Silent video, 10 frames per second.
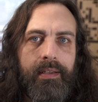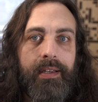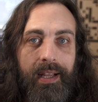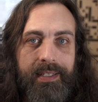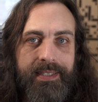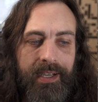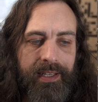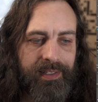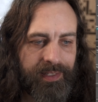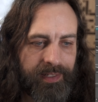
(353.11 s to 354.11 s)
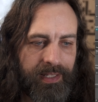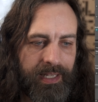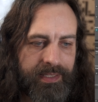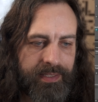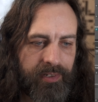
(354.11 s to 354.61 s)
Not a ton, a little
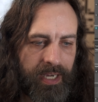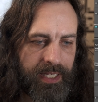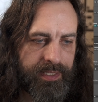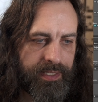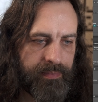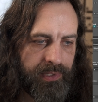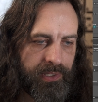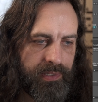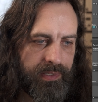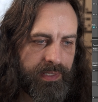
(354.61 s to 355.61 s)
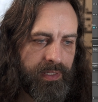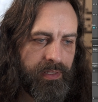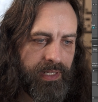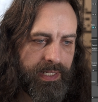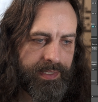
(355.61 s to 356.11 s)
less crash cymbals, a little
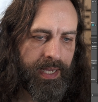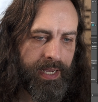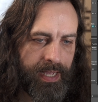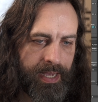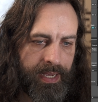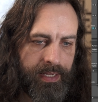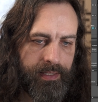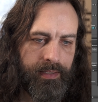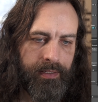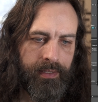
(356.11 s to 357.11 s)
less hi-hat,